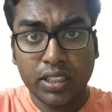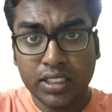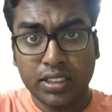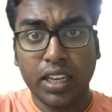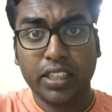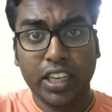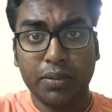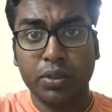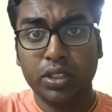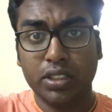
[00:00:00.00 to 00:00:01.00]
his son
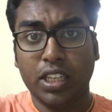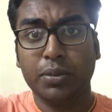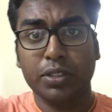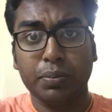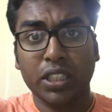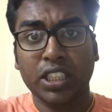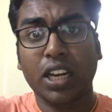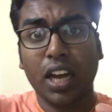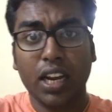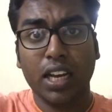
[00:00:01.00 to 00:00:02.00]
came. His name is
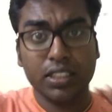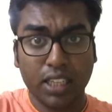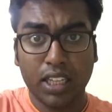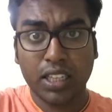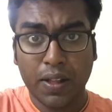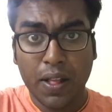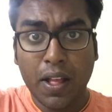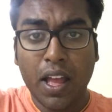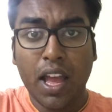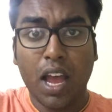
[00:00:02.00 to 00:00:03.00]
Bashar al-Assad.
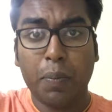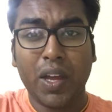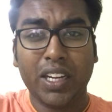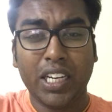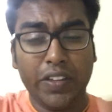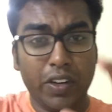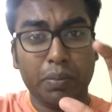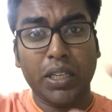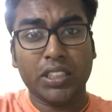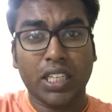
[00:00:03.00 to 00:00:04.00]
Apparently, when
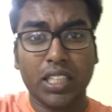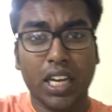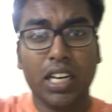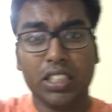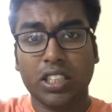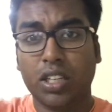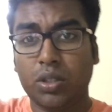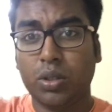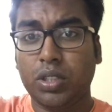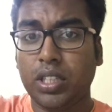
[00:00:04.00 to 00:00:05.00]
Bashar al-Assad
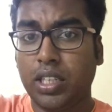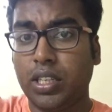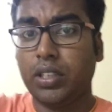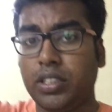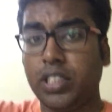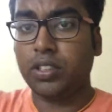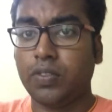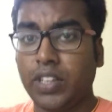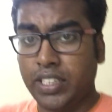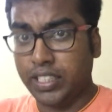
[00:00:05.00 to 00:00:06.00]

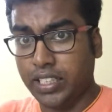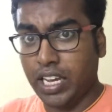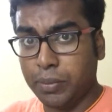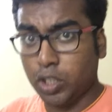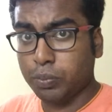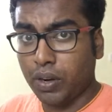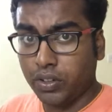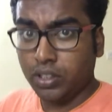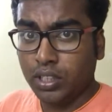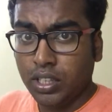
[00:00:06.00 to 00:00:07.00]
when he came into
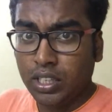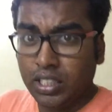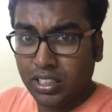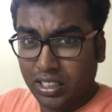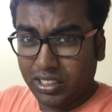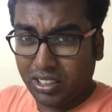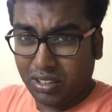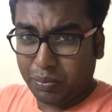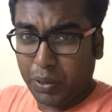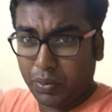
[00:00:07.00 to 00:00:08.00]
power,
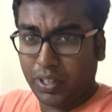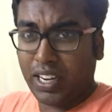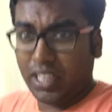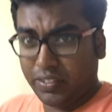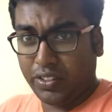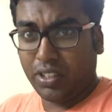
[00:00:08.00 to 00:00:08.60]
people were kind of,